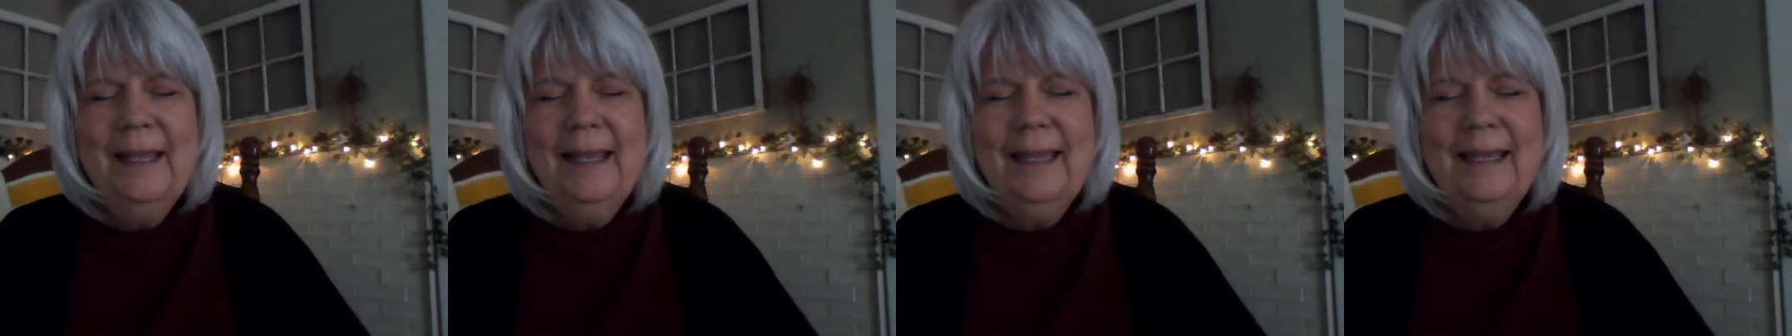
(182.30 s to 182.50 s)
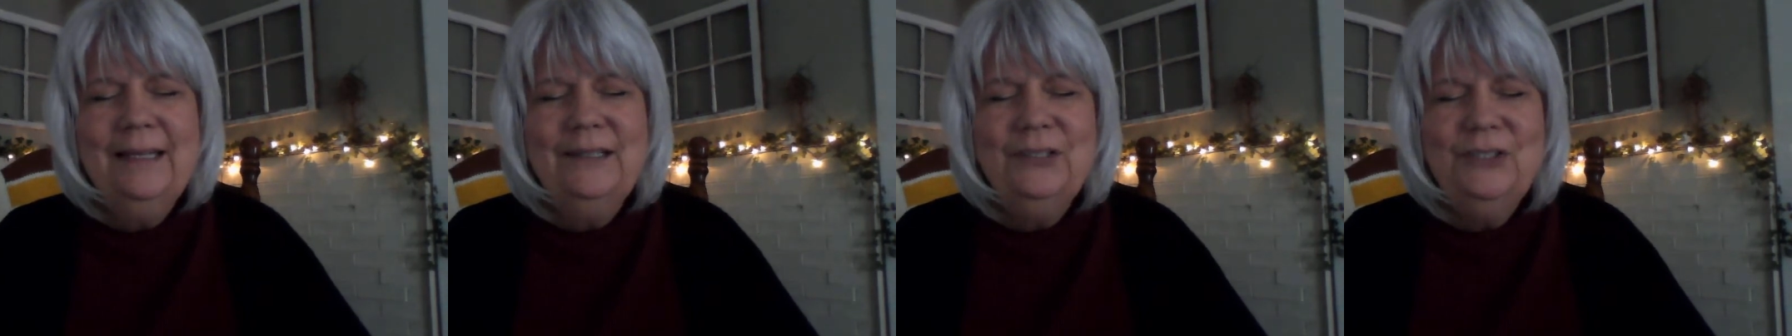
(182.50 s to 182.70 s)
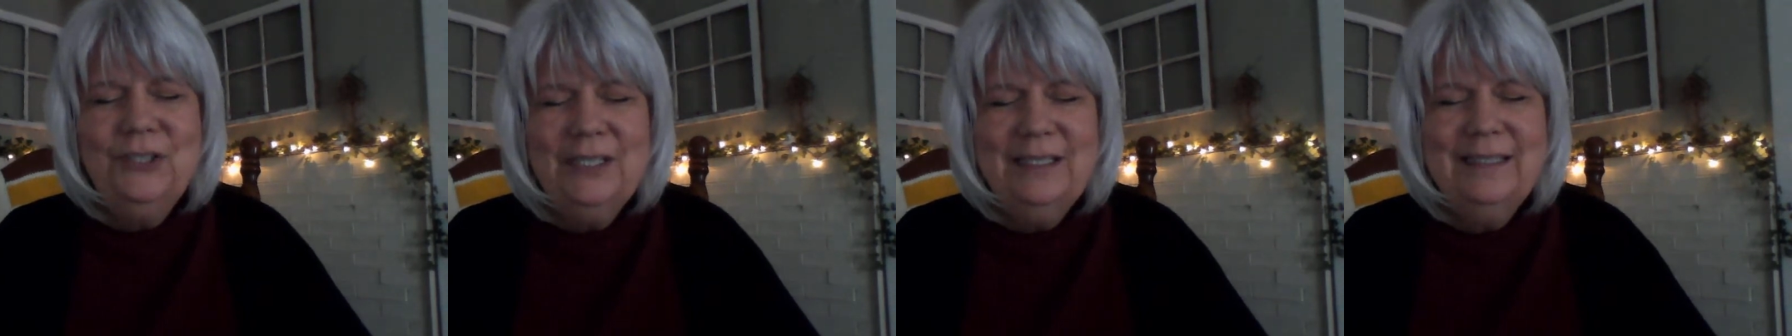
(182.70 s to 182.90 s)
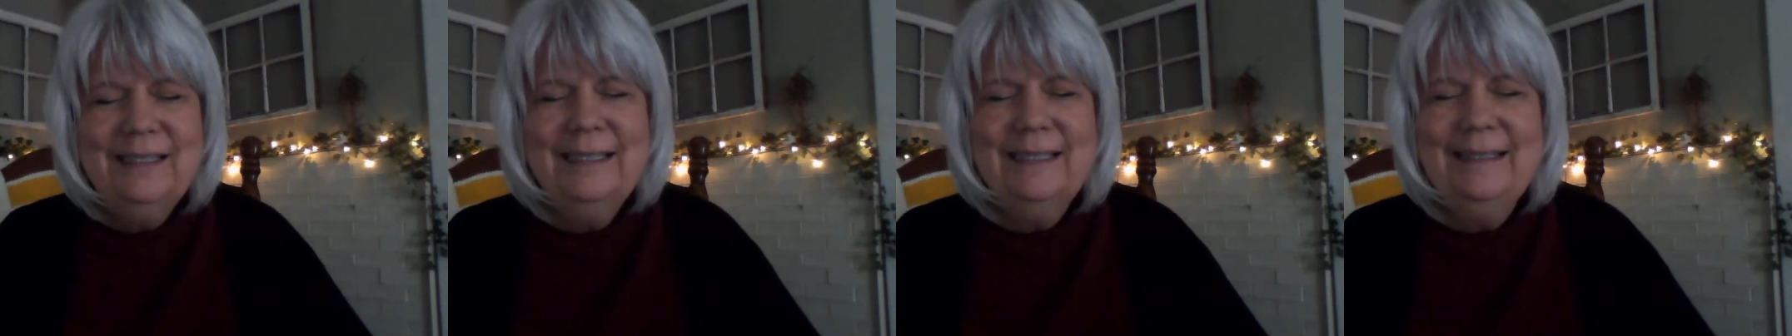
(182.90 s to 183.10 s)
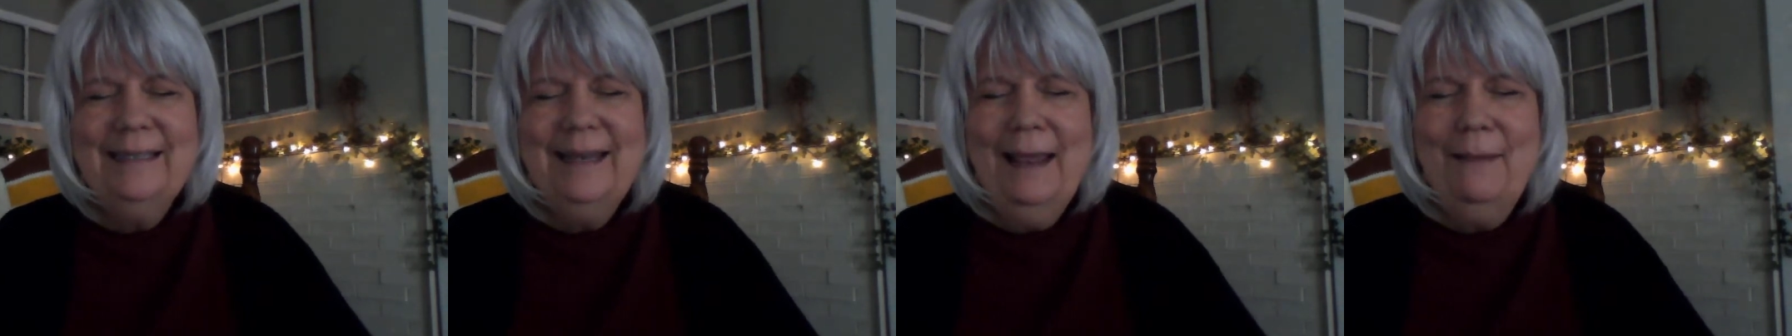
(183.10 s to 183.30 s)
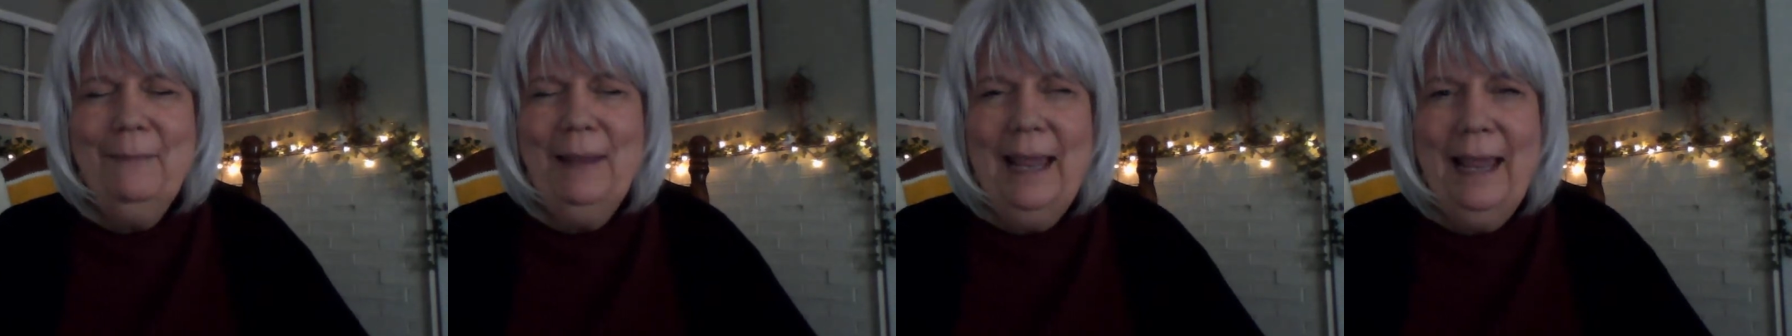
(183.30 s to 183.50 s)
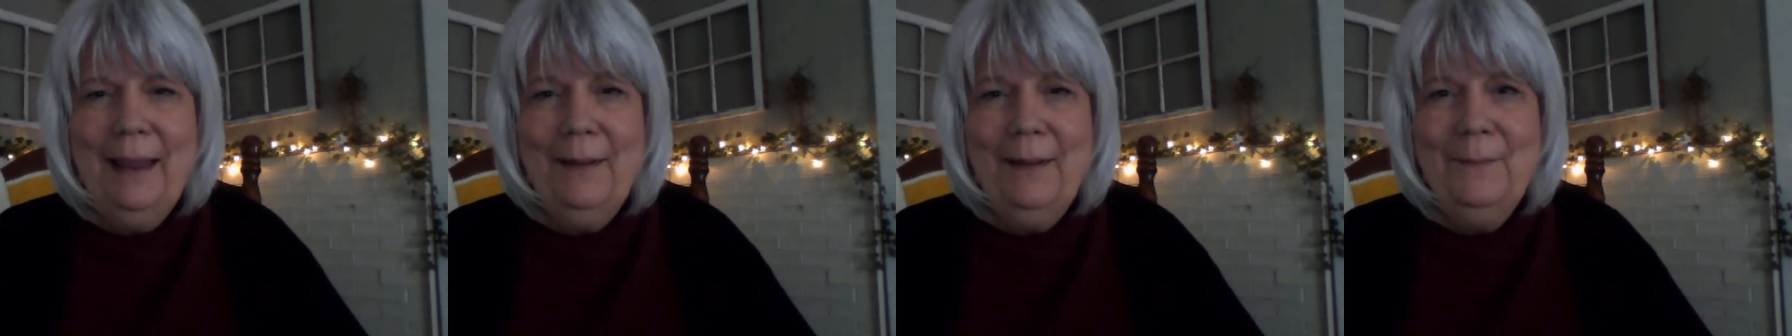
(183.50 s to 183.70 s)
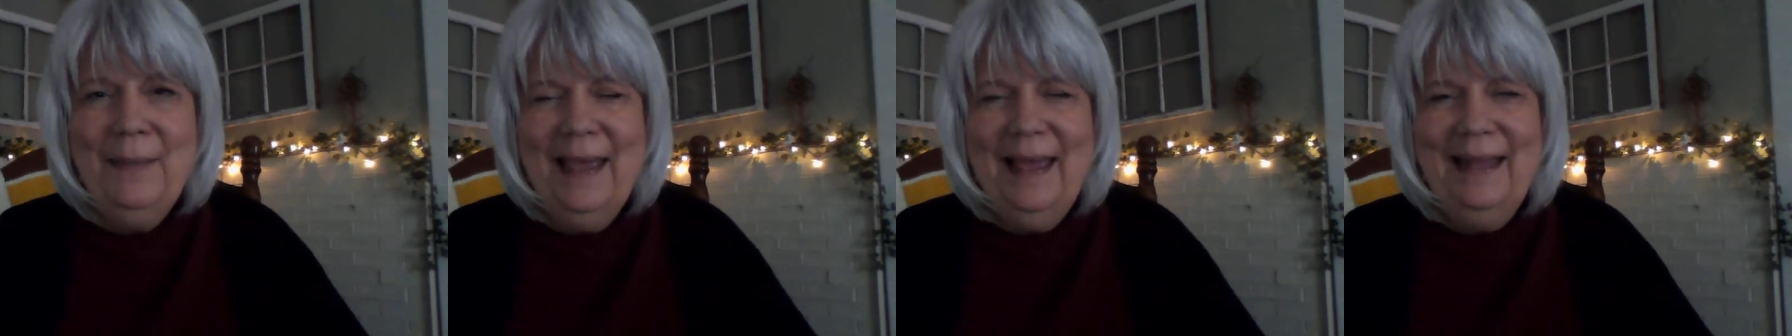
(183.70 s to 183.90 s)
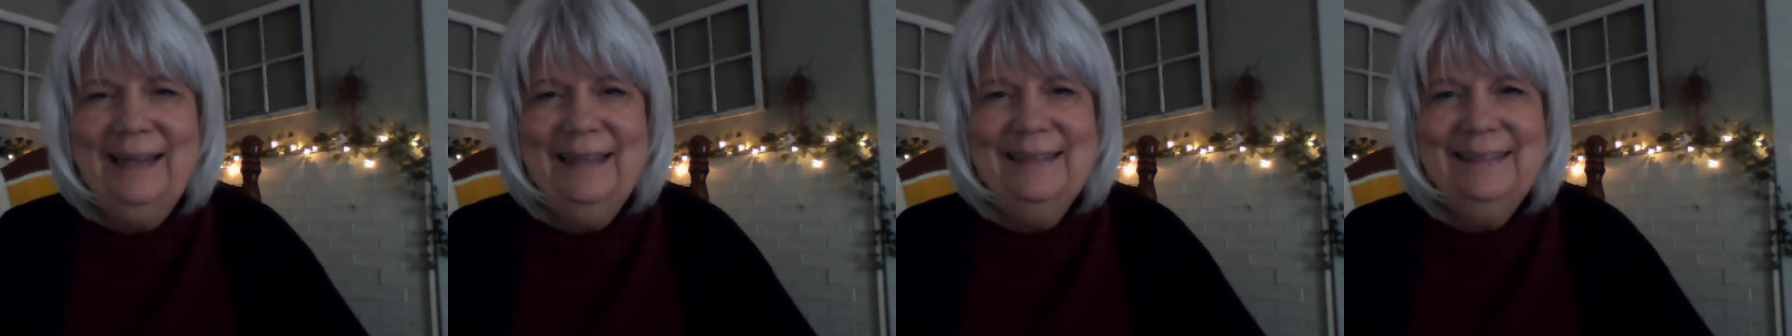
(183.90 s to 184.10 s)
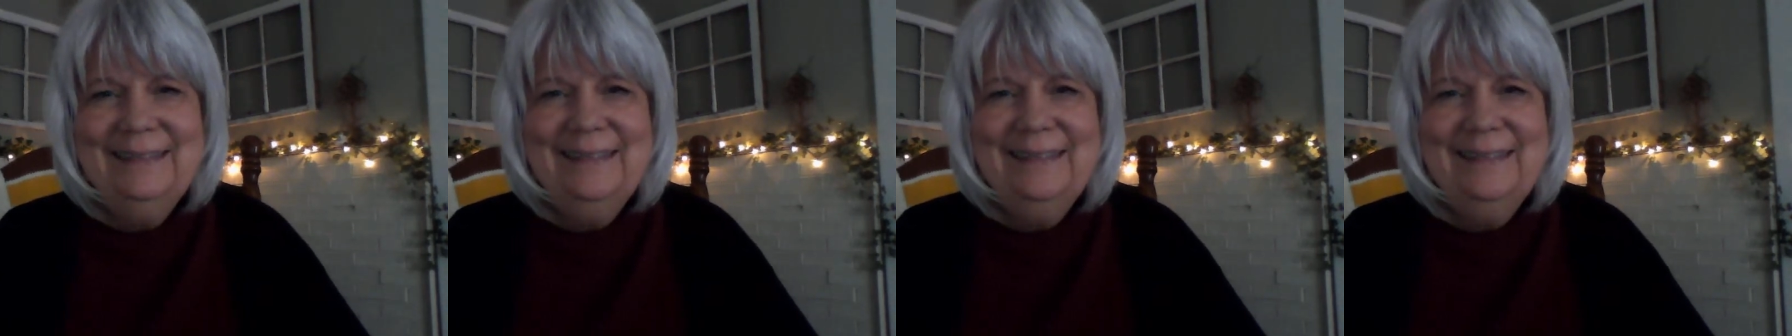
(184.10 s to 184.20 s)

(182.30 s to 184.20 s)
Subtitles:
In Jesus' name, amen.